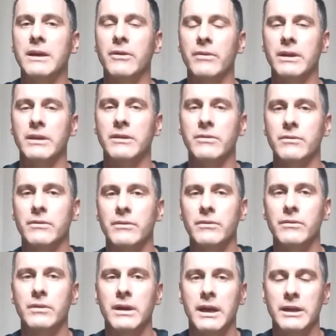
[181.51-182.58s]
going
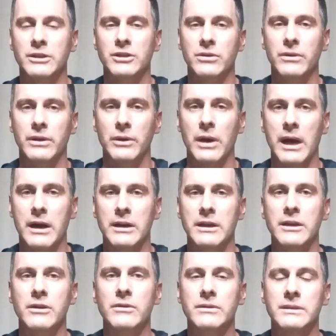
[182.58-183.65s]
through and showing you how to
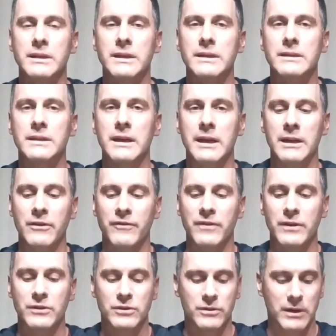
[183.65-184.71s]
use these in a
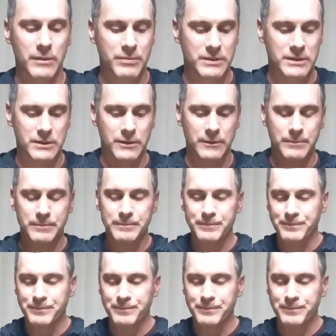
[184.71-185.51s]
future episode.